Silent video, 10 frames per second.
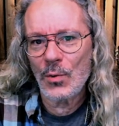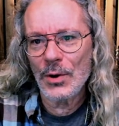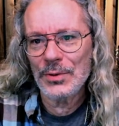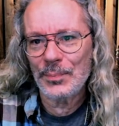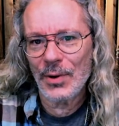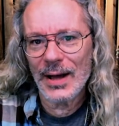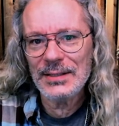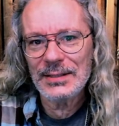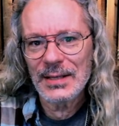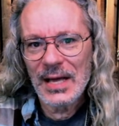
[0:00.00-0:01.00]
I quote the
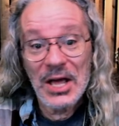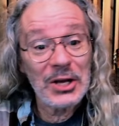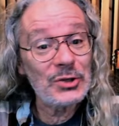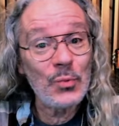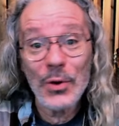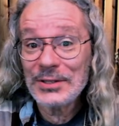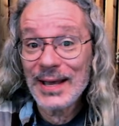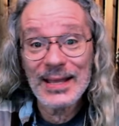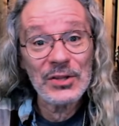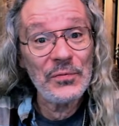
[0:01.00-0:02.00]
price because once
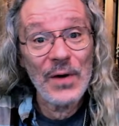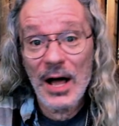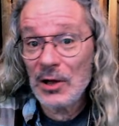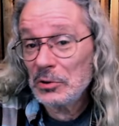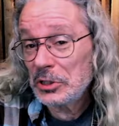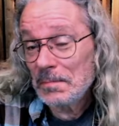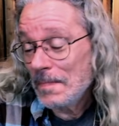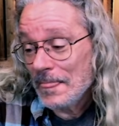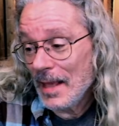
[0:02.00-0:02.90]
I get the files,